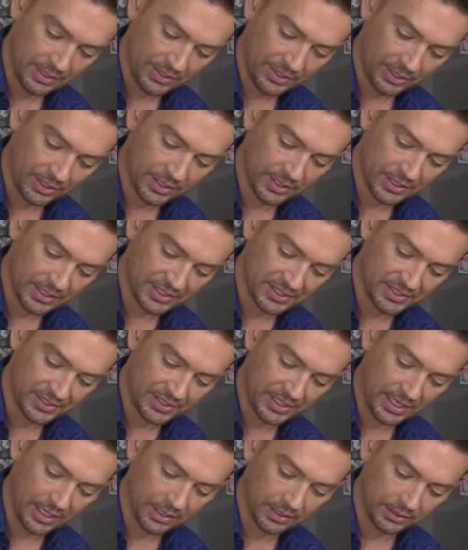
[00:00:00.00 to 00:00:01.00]
they're gonna
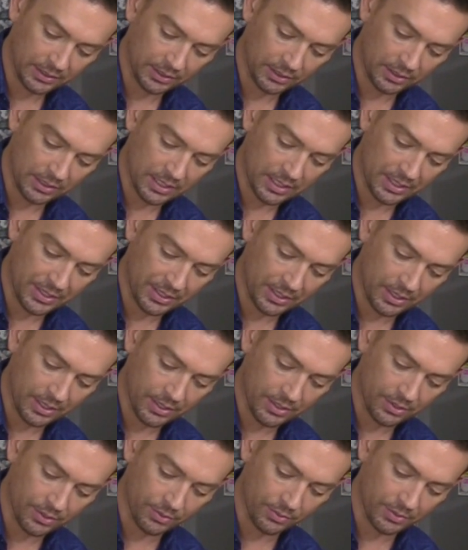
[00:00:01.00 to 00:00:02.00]
sink a little on their
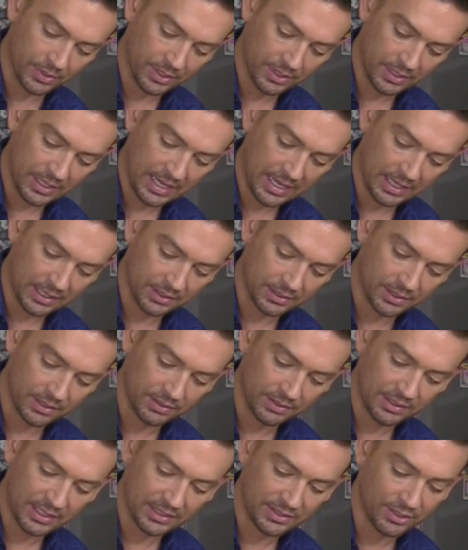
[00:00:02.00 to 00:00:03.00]
own, and
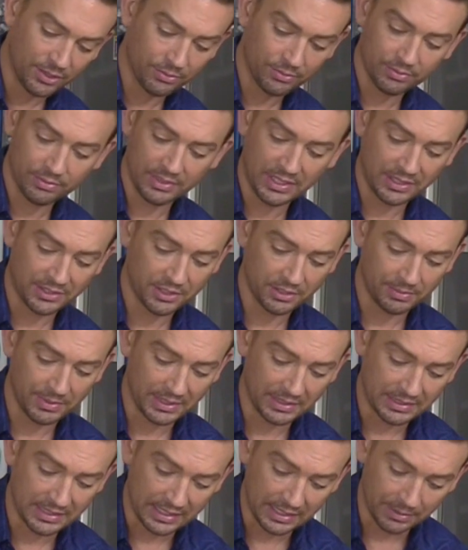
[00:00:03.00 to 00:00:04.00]
they don't need to
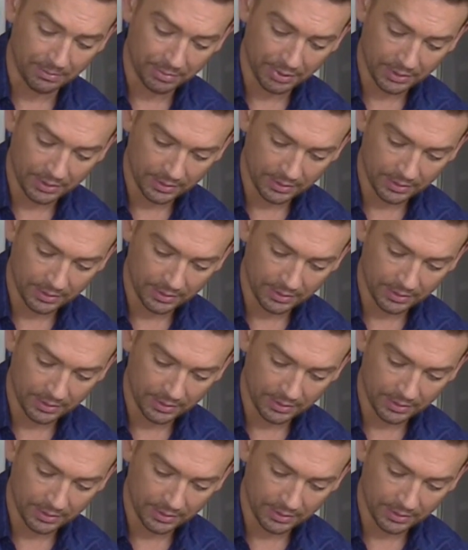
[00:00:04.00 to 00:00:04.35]
be deep.